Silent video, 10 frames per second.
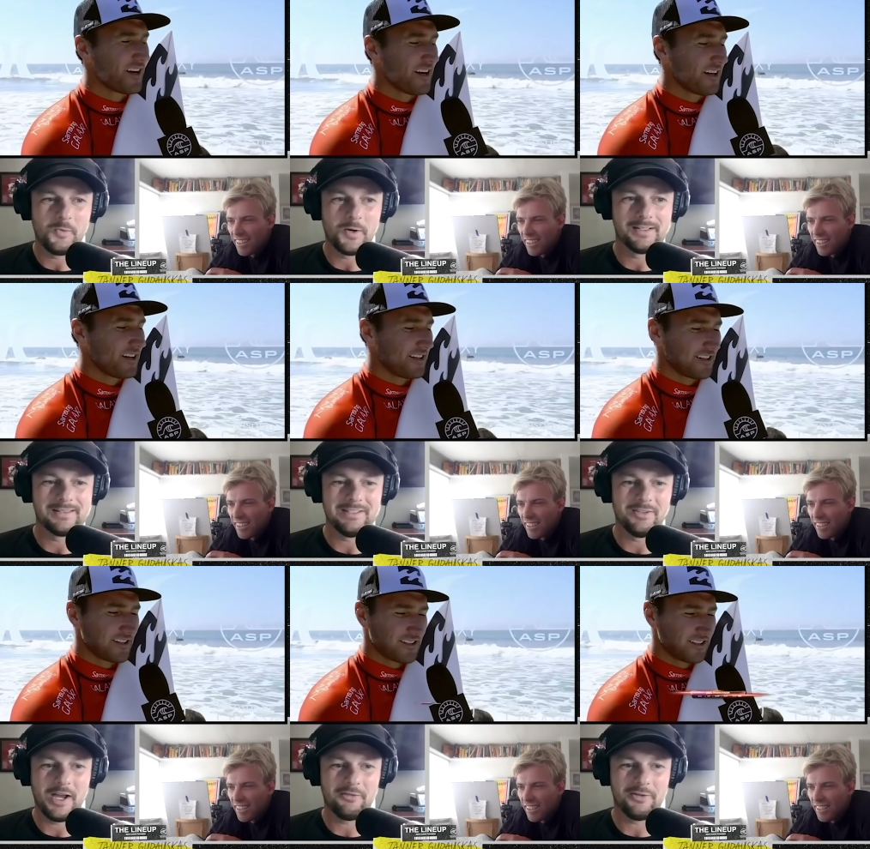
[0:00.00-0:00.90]
Speaker 1: where does he
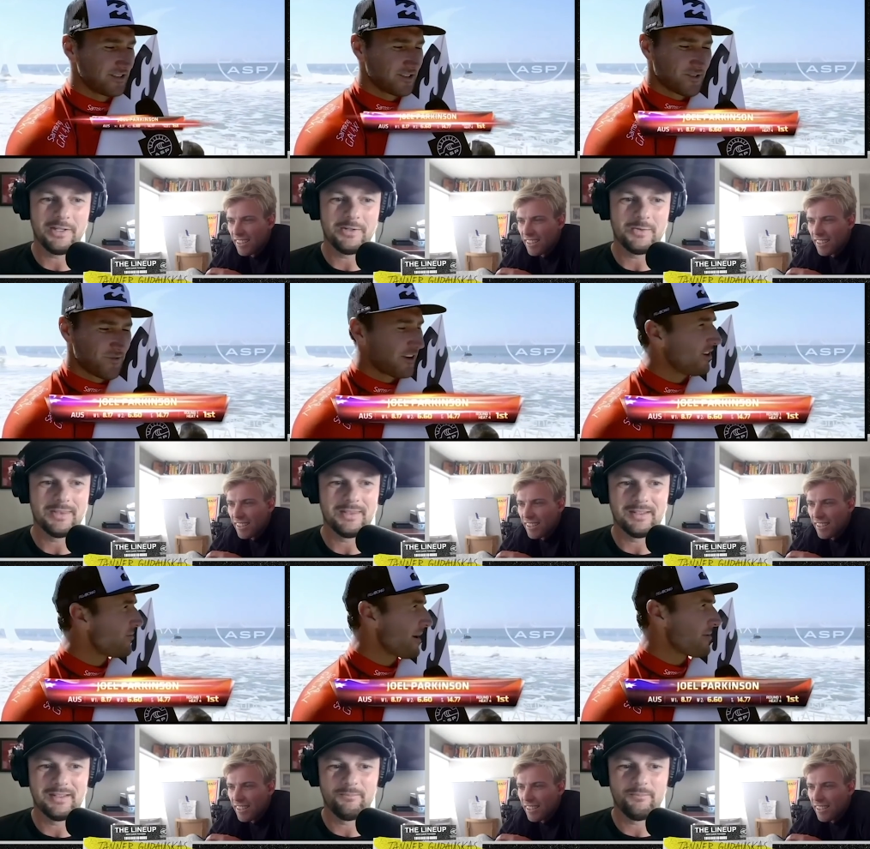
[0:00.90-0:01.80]
rank for you in
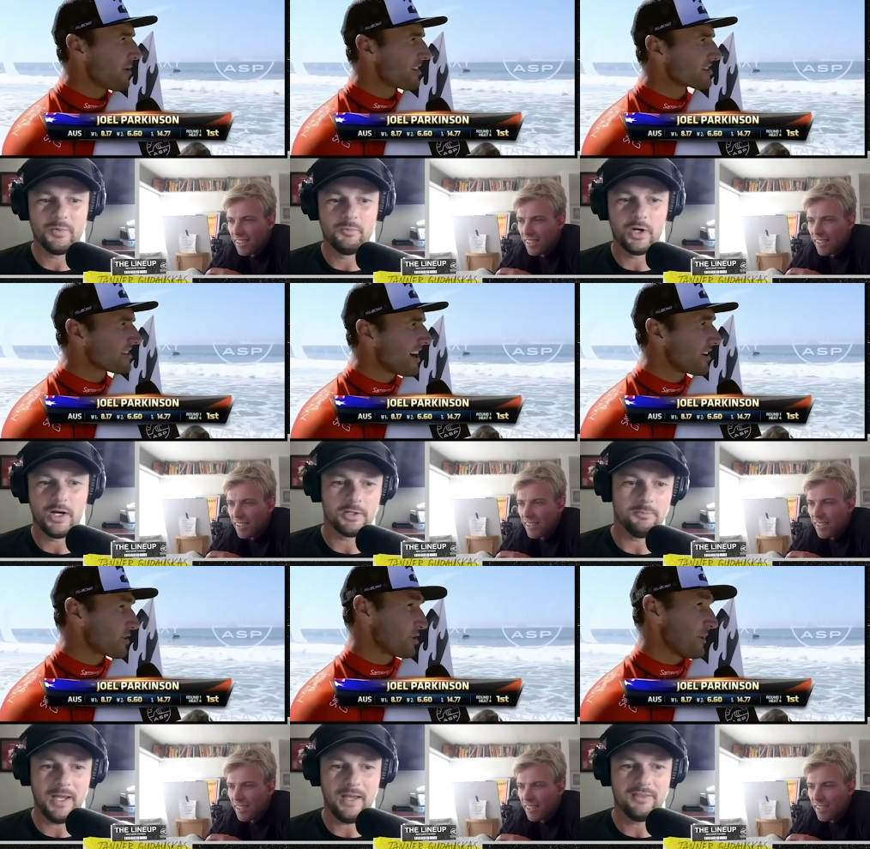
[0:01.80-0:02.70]
the broader
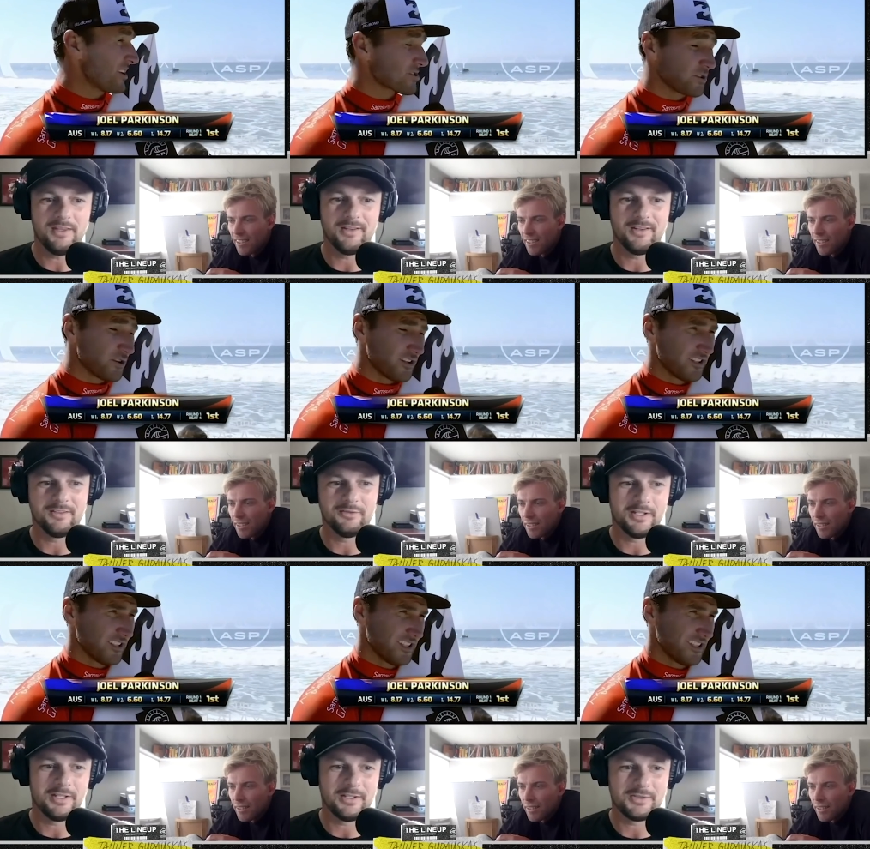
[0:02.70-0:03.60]
pantheon of
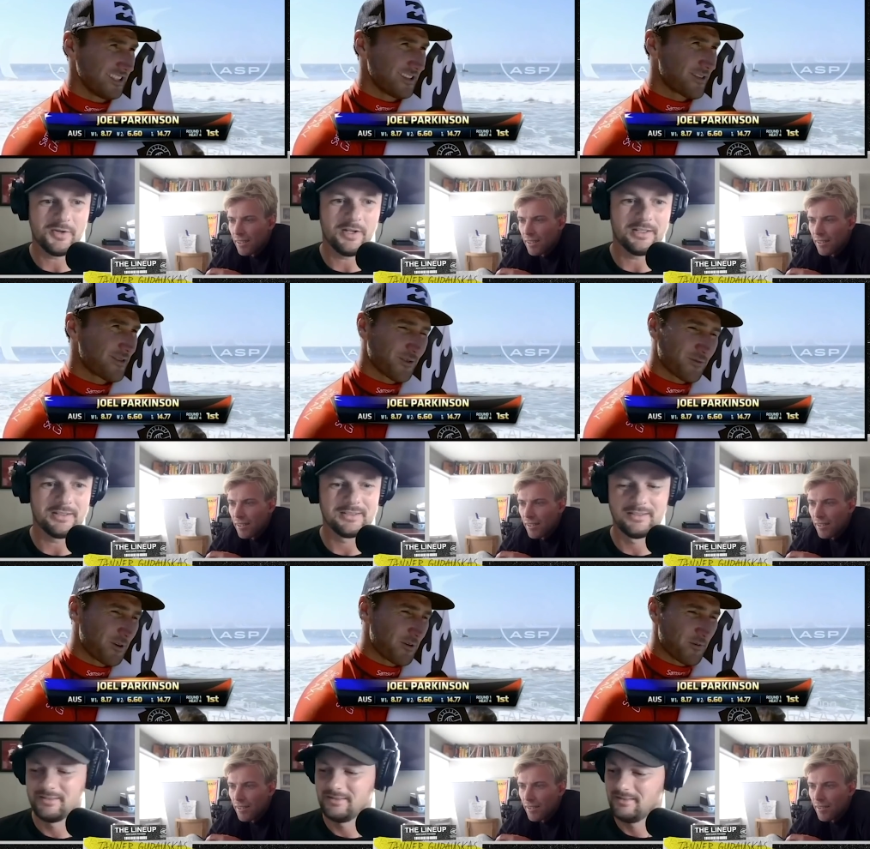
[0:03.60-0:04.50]
like Australians?
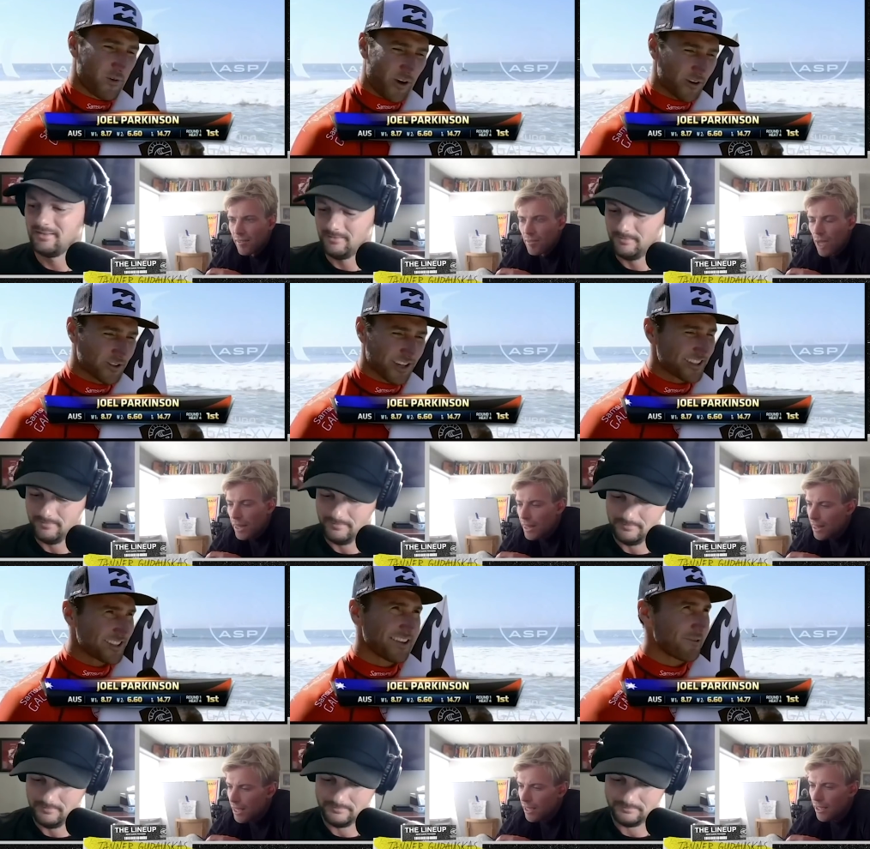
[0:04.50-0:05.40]
Speaker 2: I
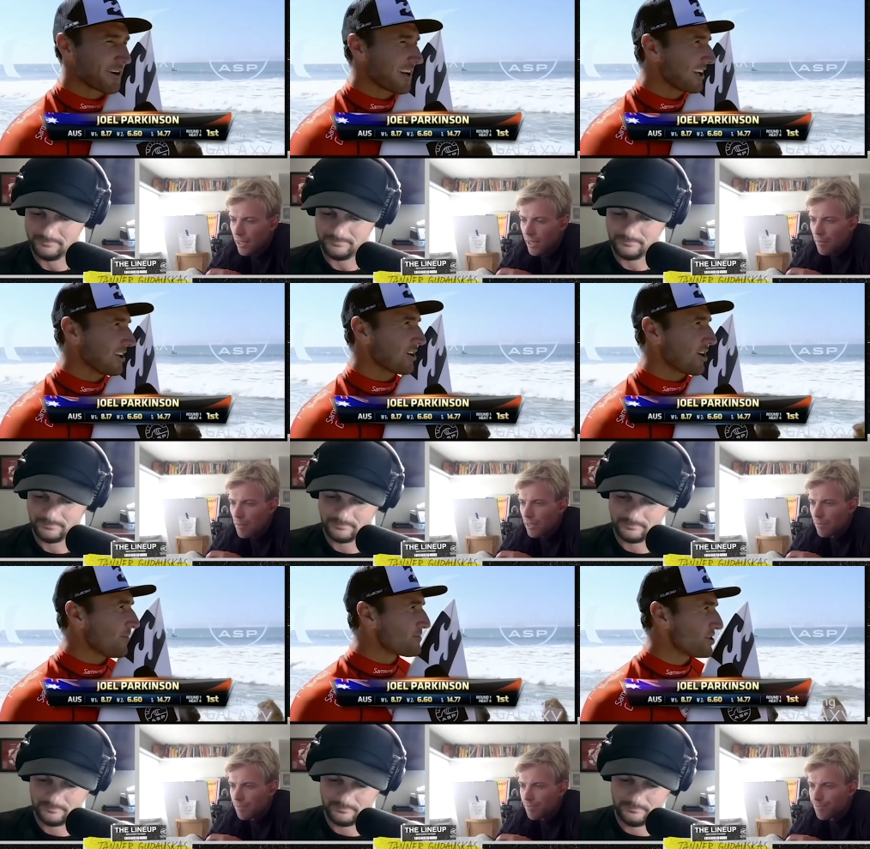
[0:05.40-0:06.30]
think, I
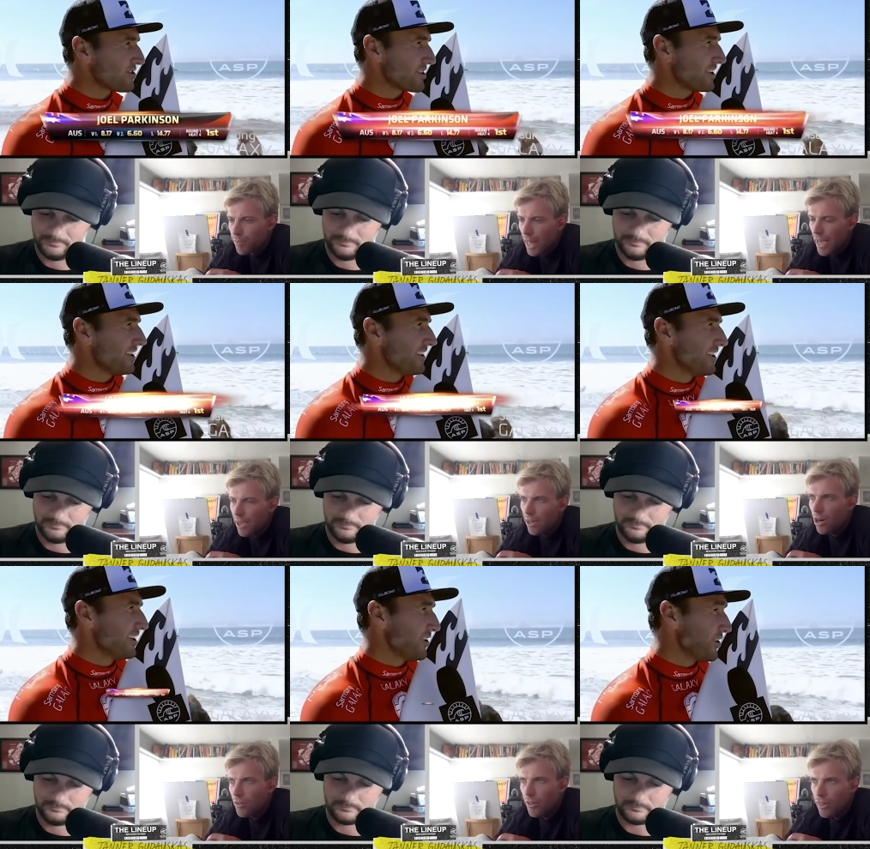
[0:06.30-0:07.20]
mean,
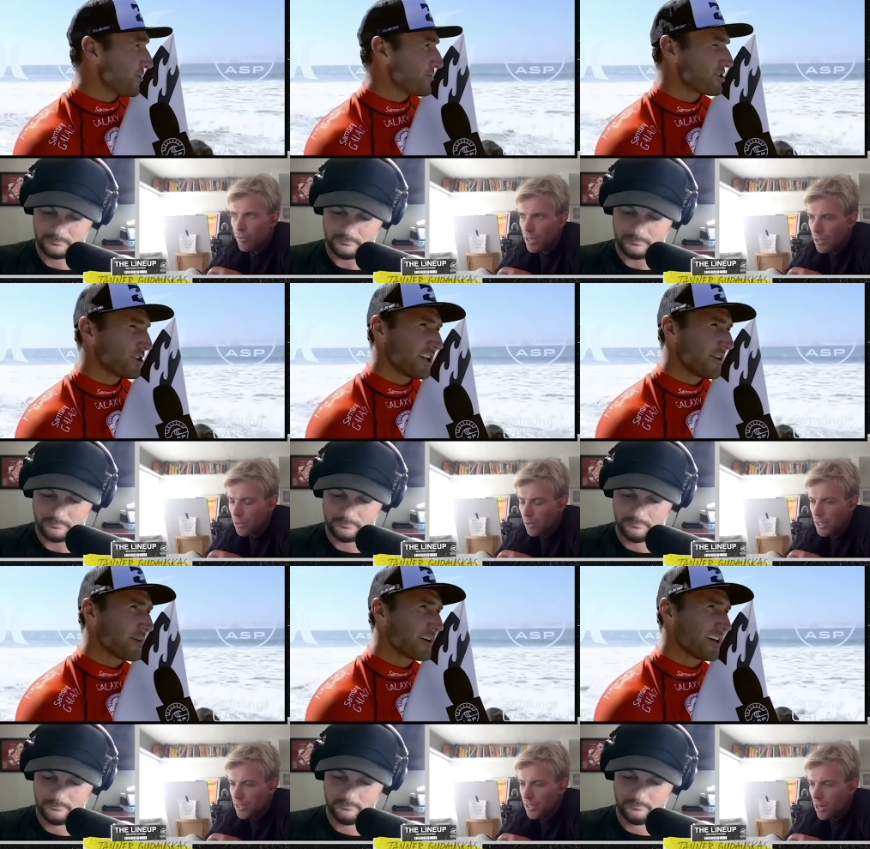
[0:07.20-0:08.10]
that guard, the 3
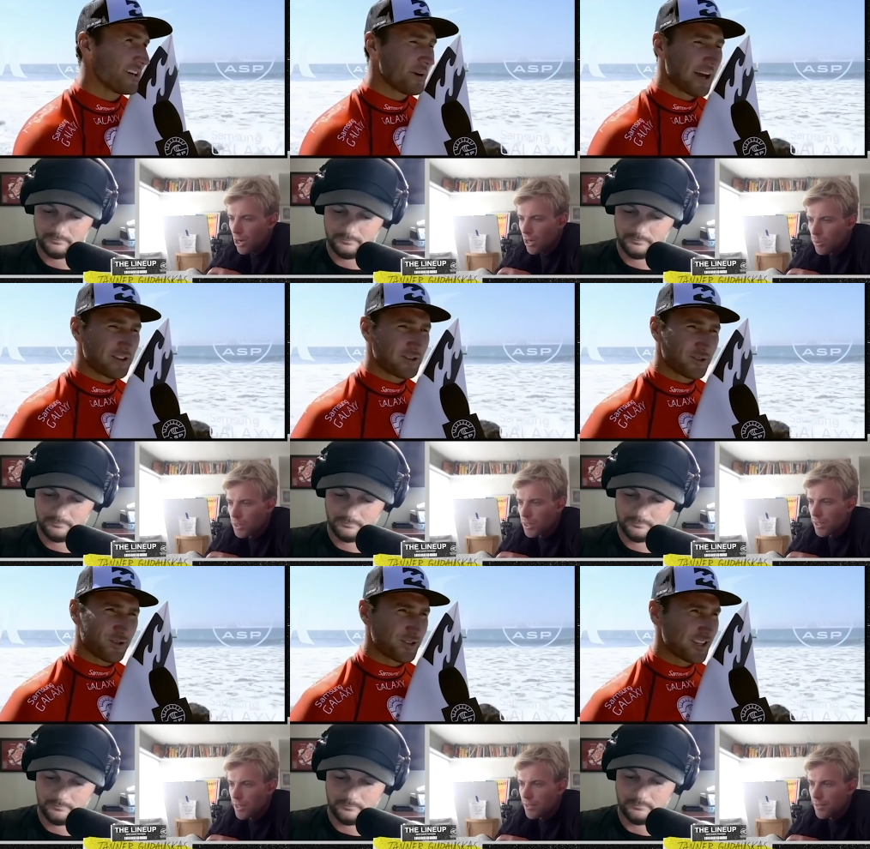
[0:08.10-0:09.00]
degrees guard
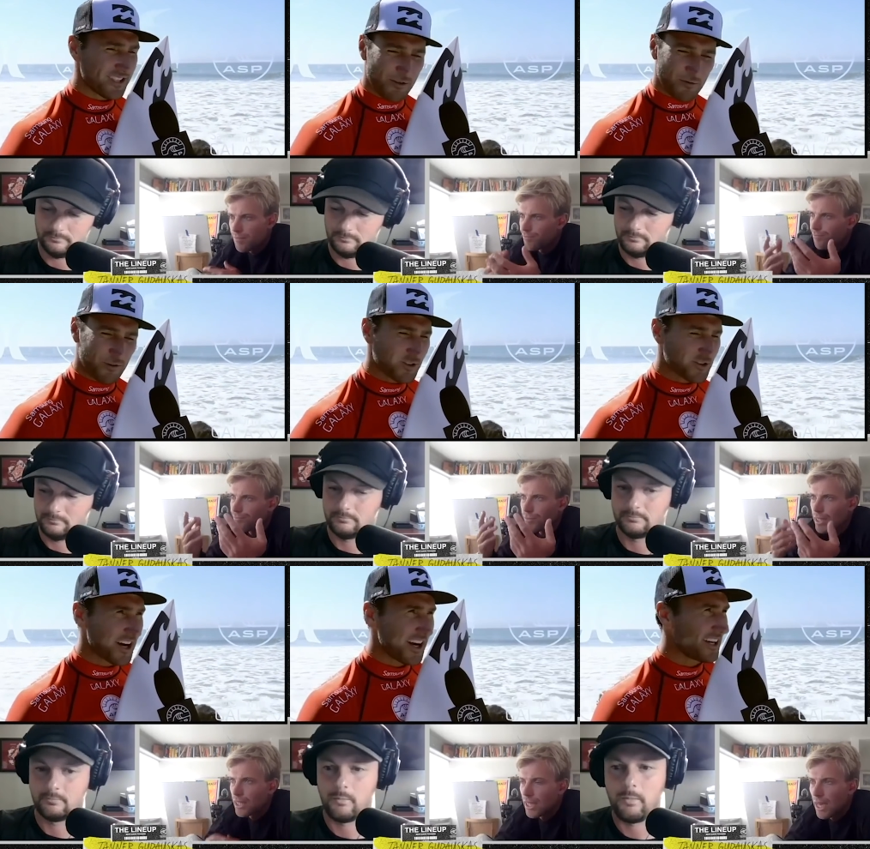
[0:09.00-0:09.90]
was just,
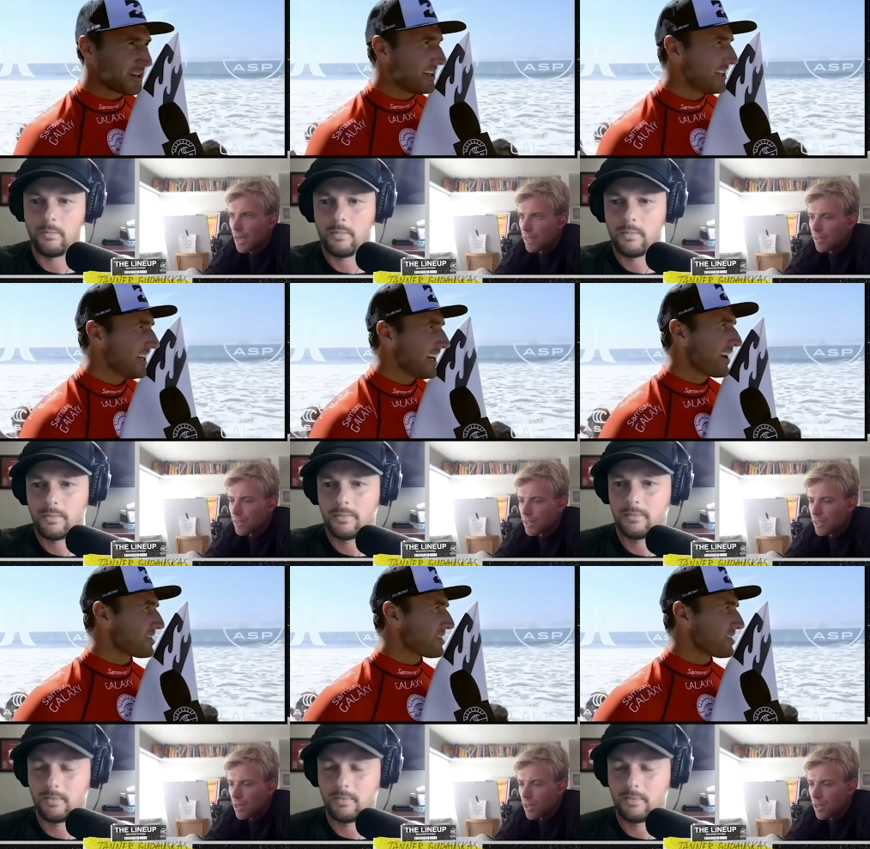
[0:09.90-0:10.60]
I mean, there's